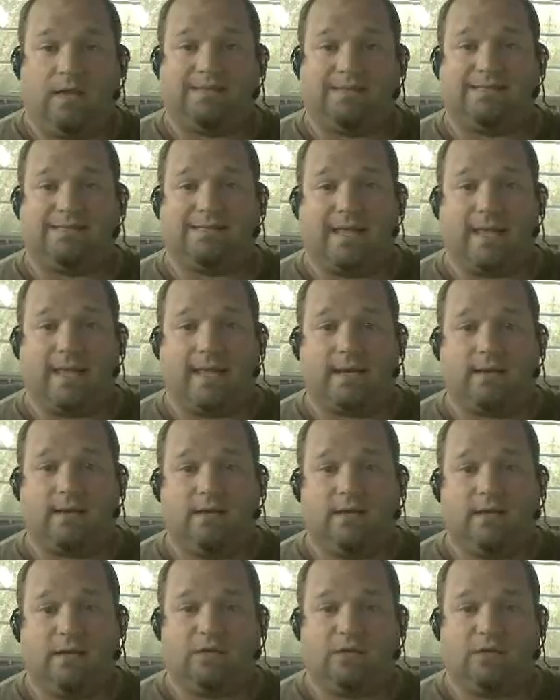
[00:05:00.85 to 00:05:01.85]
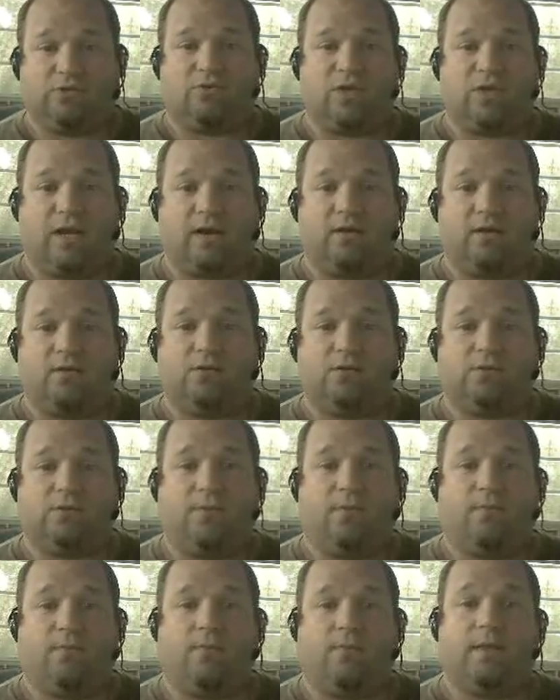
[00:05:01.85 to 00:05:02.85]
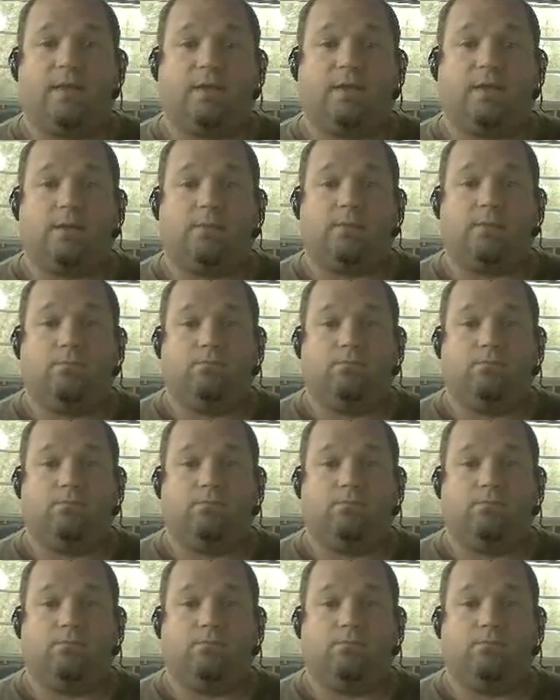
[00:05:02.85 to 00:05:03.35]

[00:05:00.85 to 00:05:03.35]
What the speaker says: That's sad. History Channel used to be really good.